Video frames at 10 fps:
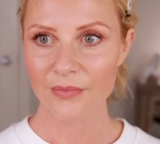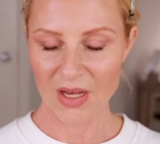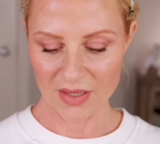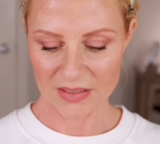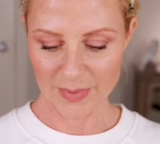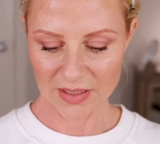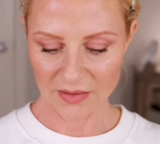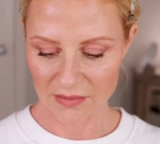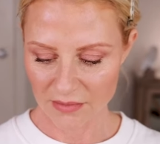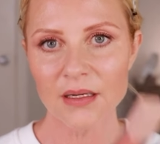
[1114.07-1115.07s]
There, that's
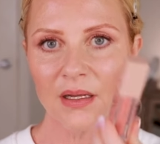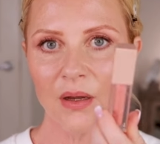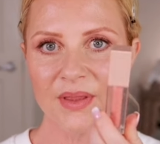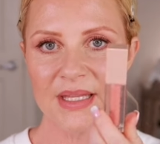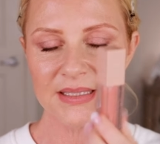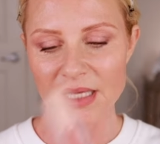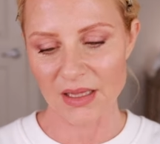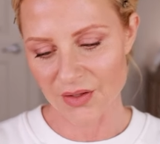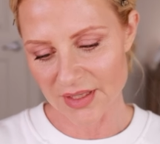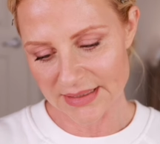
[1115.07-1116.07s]
better. I'm going to go with this
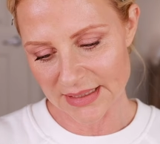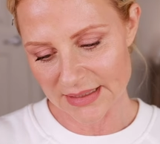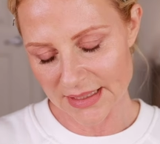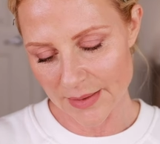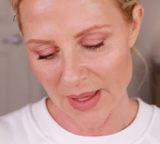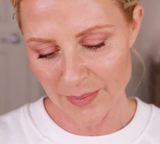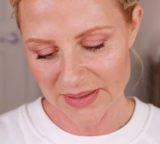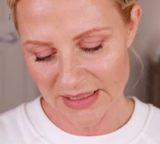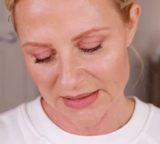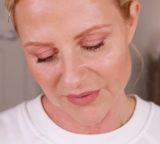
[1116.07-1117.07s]
color. This is the
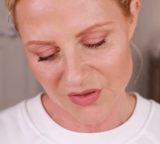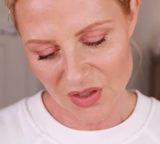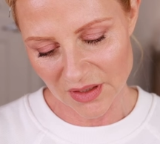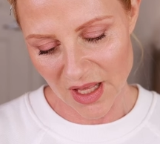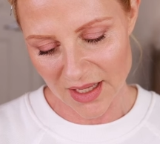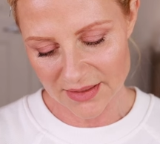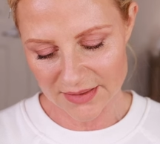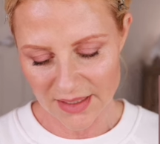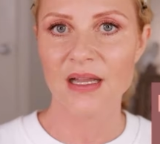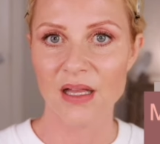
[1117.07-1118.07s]
Maybelline Lifter
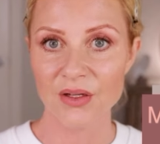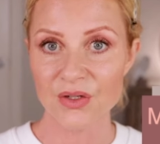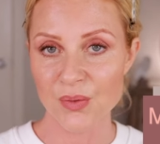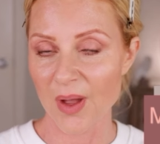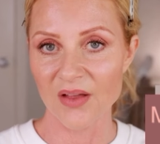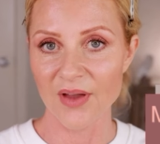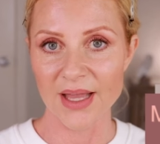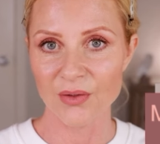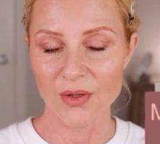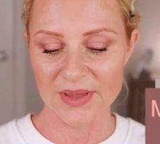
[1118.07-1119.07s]
Gloss, color 12.
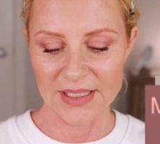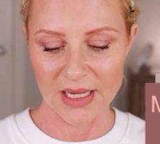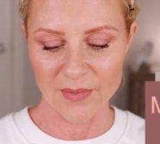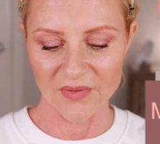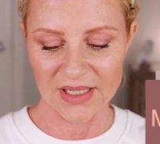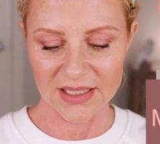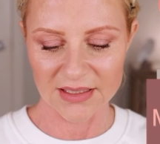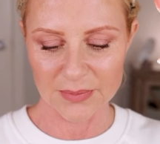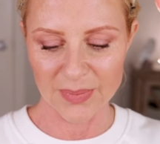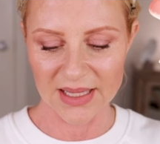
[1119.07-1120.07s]
I don't know what the name of it
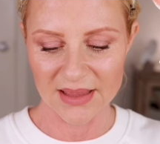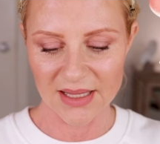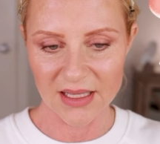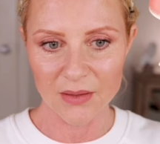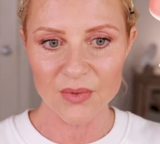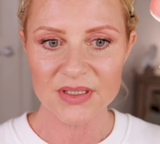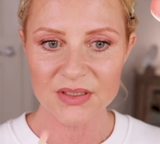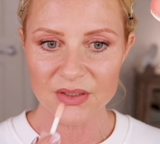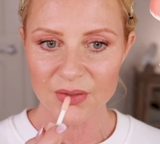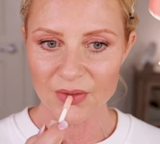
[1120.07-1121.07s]
is, but I think it will
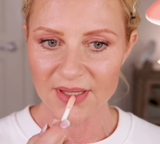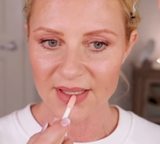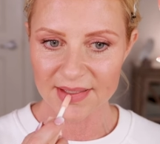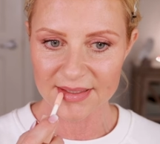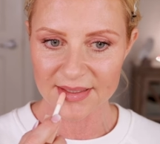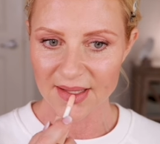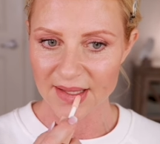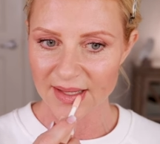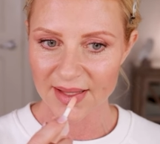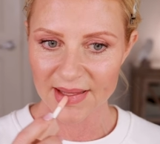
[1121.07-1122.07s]
suit this.
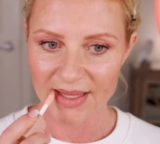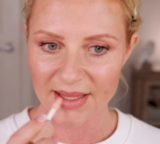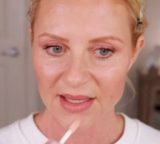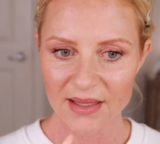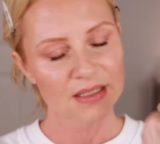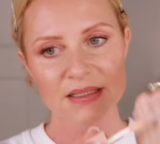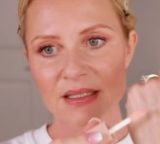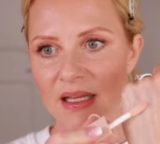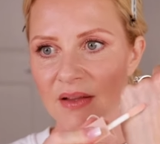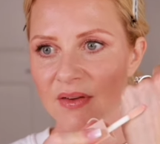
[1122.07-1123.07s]
Does
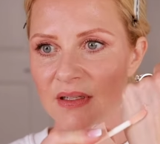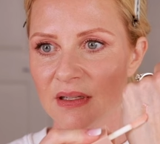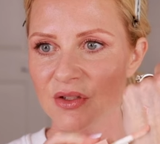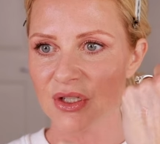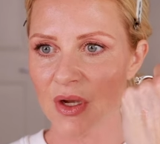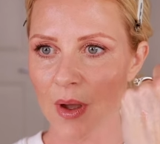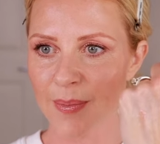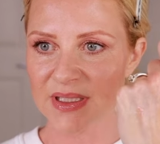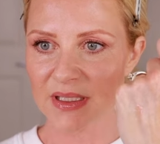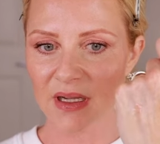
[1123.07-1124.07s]
it even show
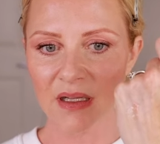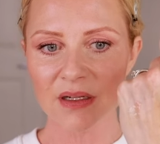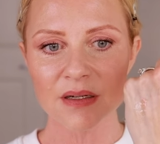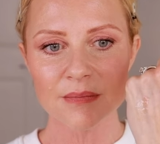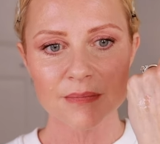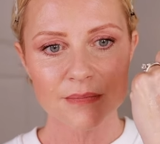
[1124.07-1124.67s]
up as a color?